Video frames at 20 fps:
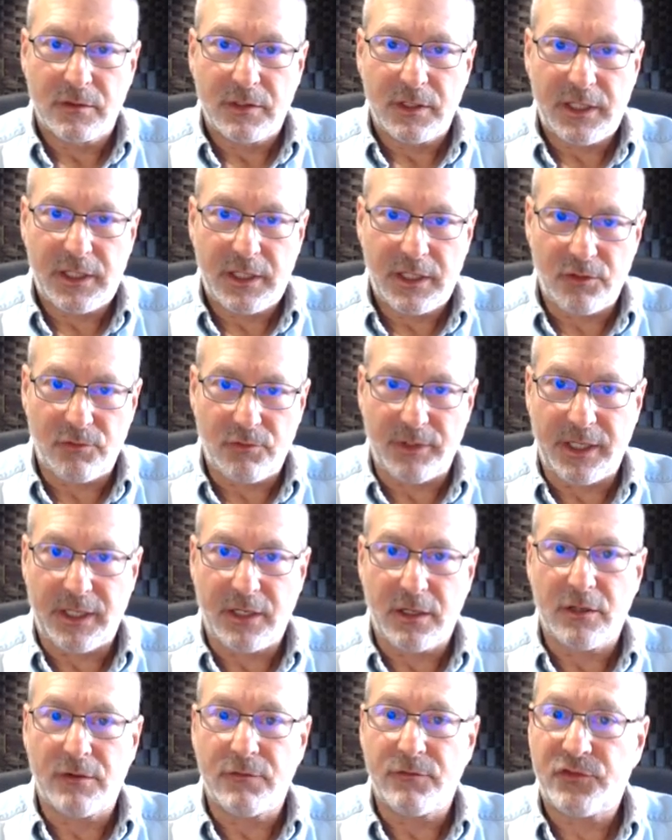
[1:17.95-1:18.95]

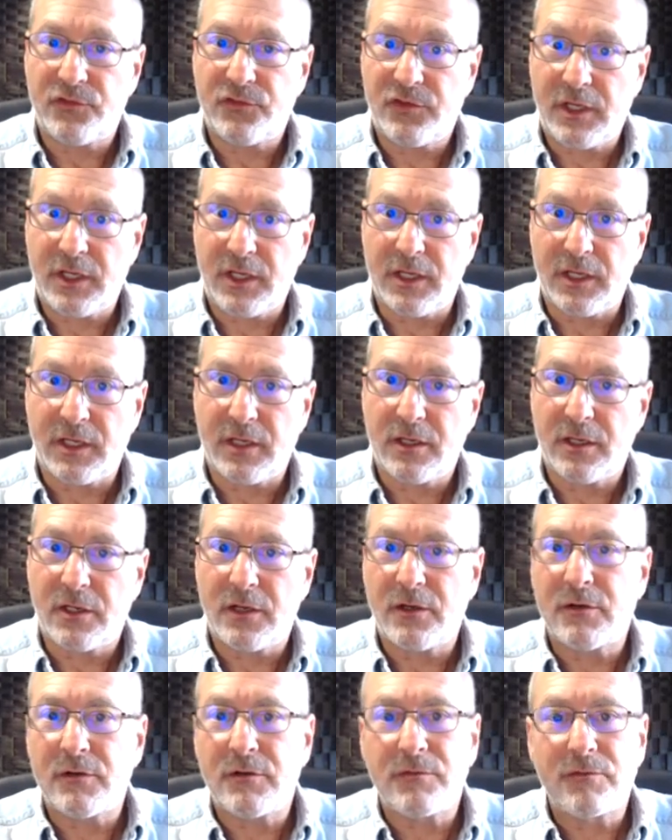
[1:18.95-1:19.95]
hearing, of seeing,
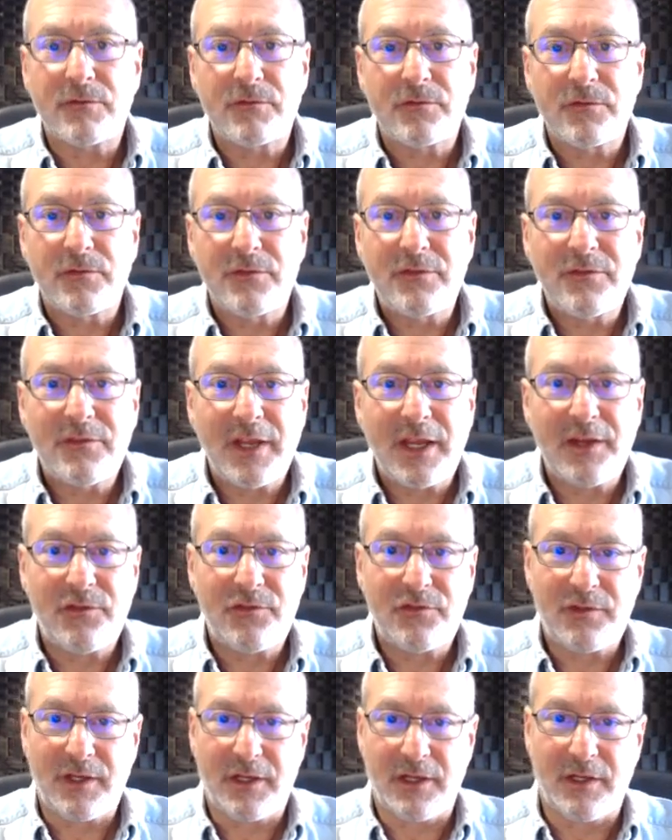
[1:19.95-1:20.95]
of
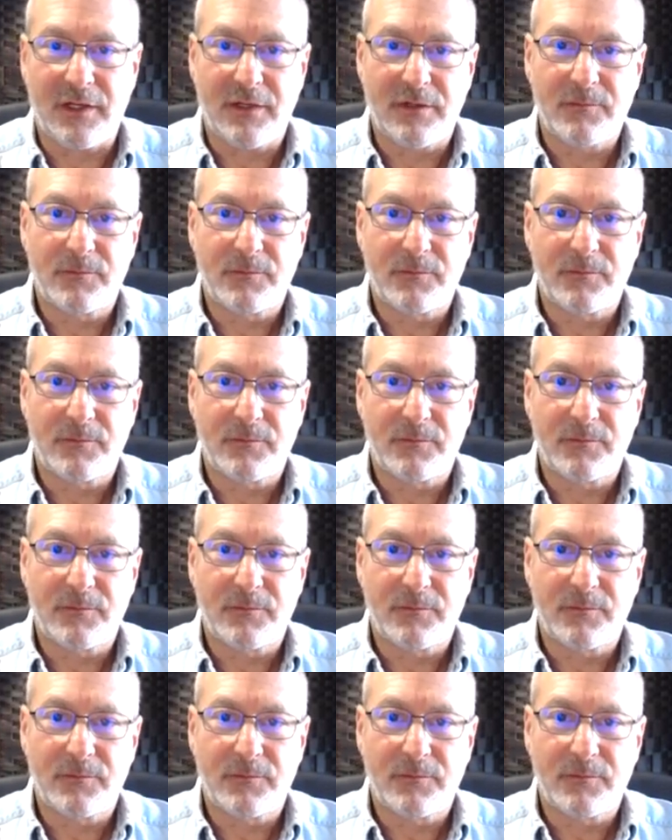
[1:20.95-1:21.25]
tasting,